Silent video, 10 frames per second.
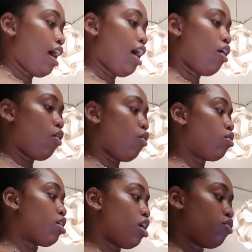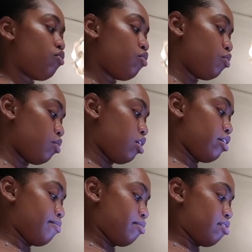I'll hold on to
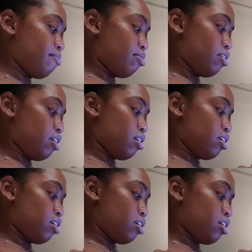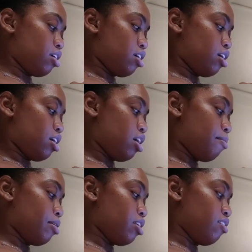something.
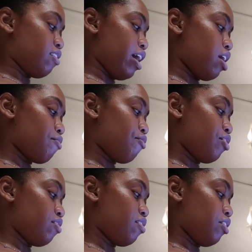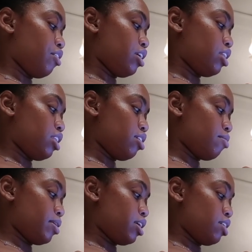I'm gonna tag Frontera in
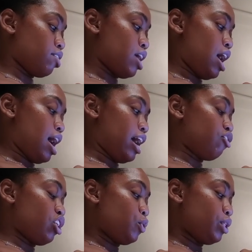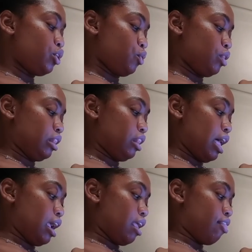this because I genuinely do
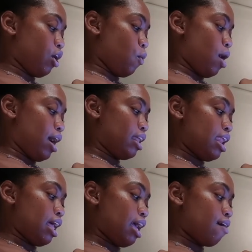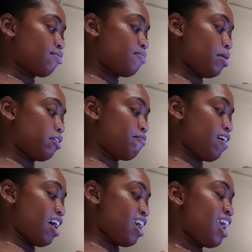like their wine, and I have
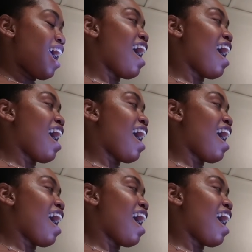Spotify